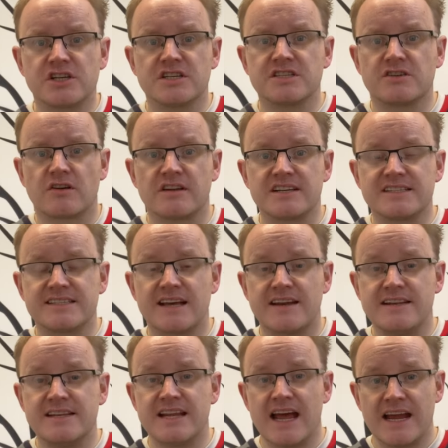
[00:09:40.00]
just on a
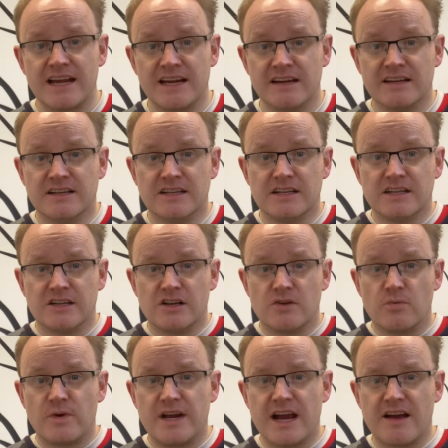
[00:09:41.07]
Sunday. We